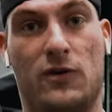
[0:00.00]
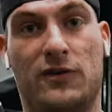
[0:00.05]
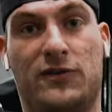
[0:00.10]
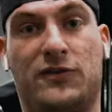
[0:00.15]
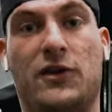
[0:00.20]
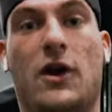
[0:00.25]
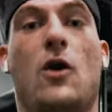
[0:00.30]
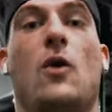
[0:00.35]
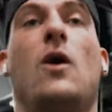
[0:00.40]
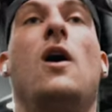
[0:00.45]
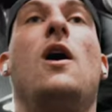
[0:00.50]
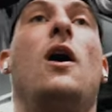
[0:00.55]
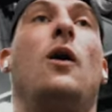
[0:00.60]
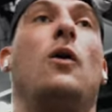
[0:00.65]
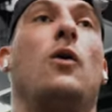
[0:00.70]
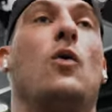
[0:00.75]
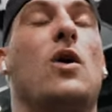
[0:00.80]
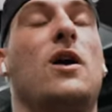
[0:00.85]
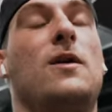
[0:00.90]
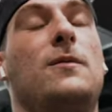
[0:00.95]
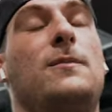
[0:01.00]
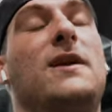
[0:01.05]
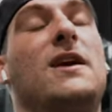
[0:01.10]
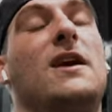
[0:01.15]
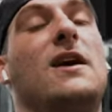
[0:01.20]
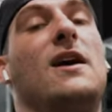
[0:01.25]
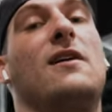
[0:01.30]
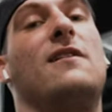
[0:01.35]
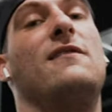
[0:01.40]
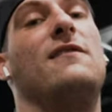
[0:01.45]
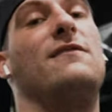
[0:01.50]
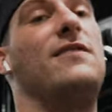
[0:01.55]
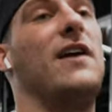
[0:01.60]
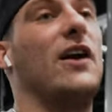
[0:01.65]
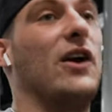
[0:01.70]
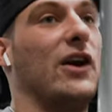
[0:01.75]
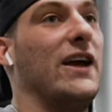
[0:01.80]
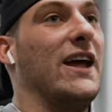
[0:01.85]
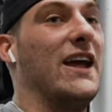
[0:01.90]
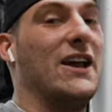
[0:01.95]
So we wanna be
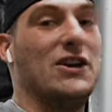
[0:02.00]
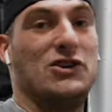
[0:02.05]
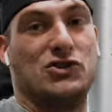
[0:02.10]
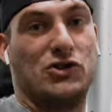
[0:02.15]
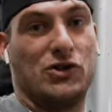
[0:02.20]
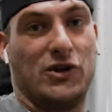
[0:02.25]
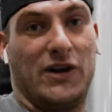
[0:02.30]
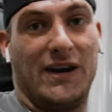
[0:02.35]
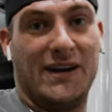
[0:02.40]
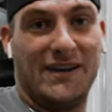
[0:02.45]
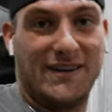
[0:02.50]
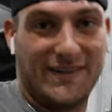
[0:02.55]
very injury